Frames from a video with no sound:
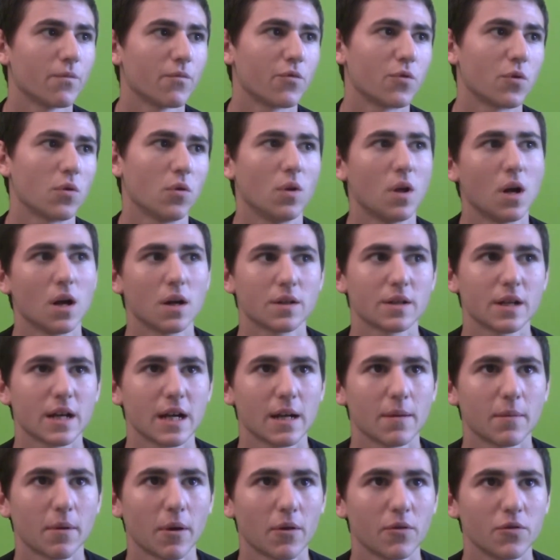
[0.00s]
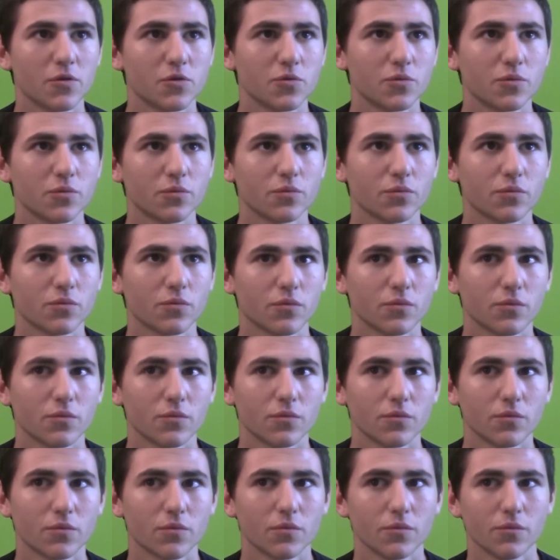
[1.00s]
for a long time I was
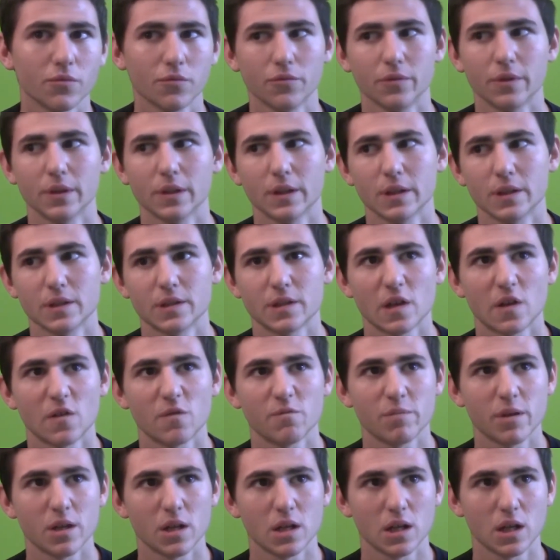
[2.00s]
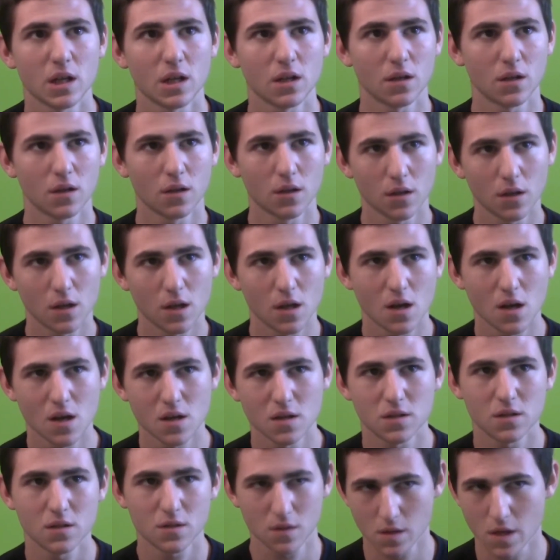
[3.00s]
really self-pitying, and
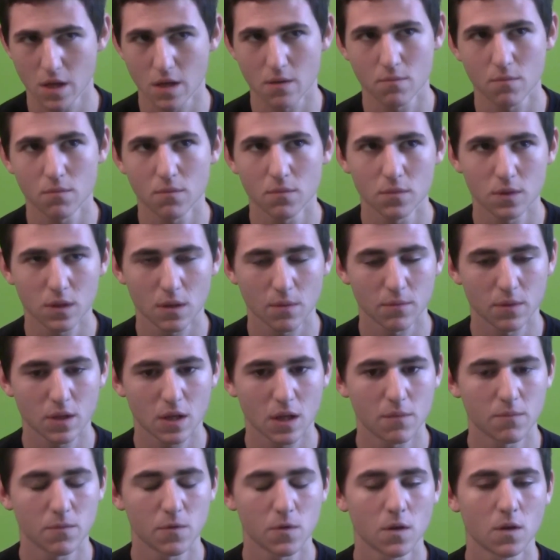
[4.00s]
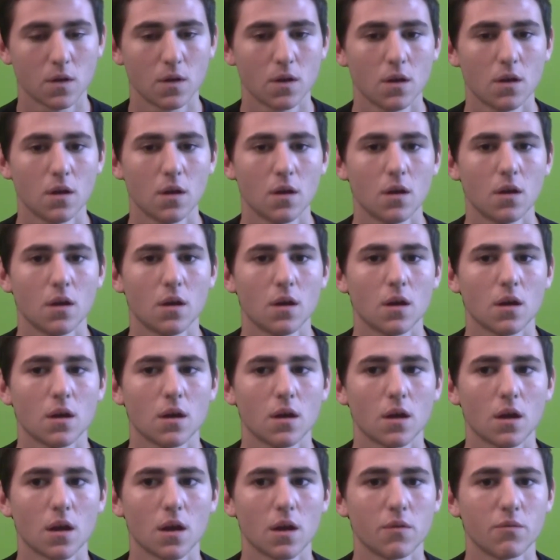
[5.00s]
I still am sometimes,
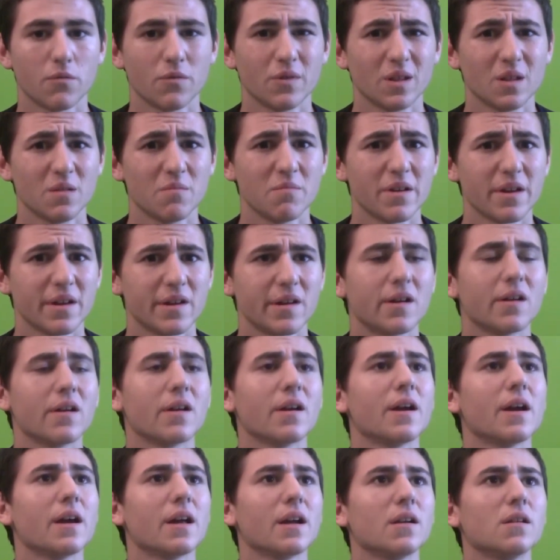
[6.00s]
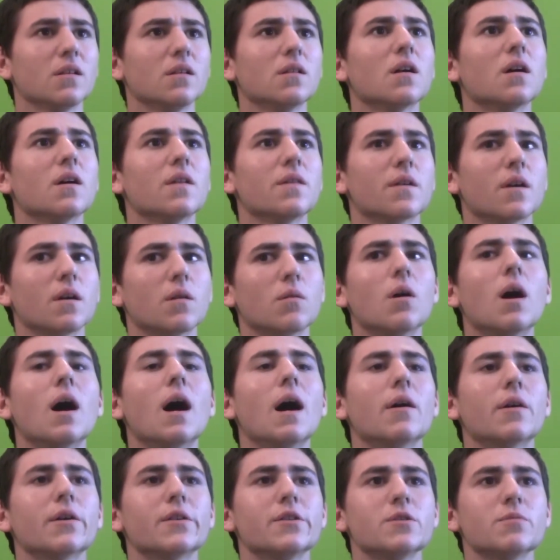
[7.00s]
and really bitter, and I thought, well,
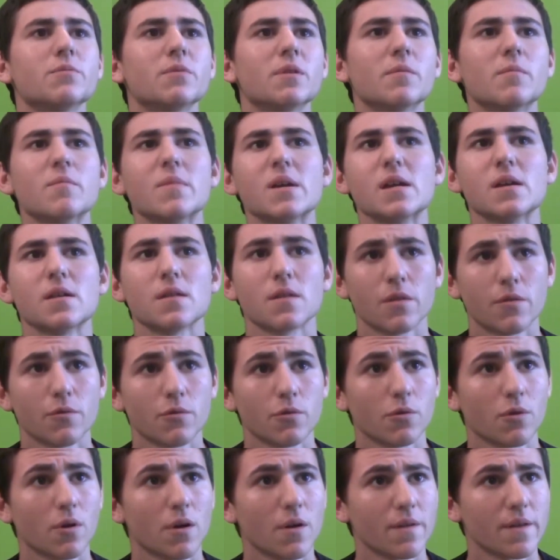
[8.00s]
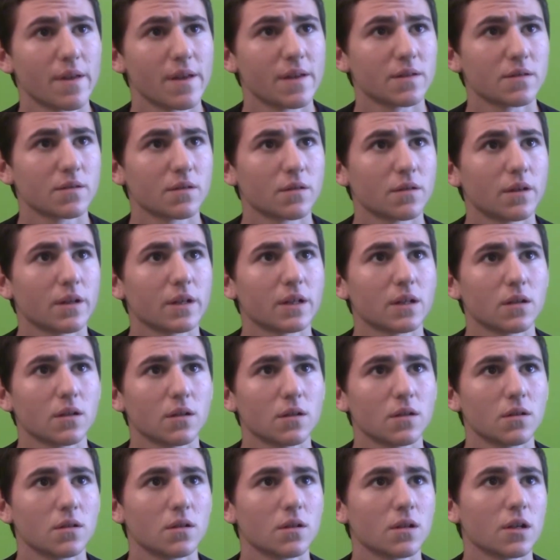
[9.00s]
how could you put me through all this?
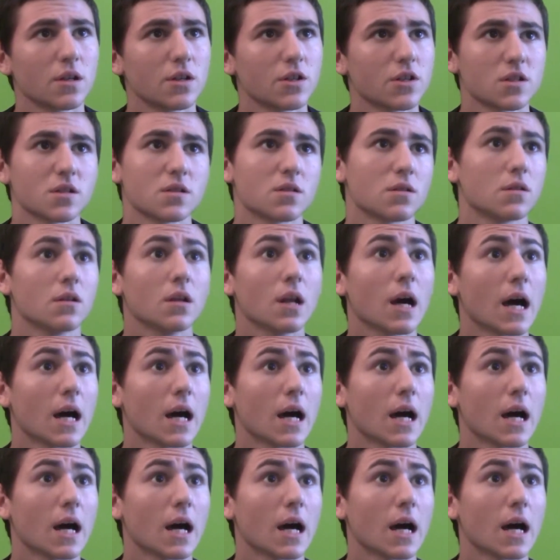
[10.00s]
You could have just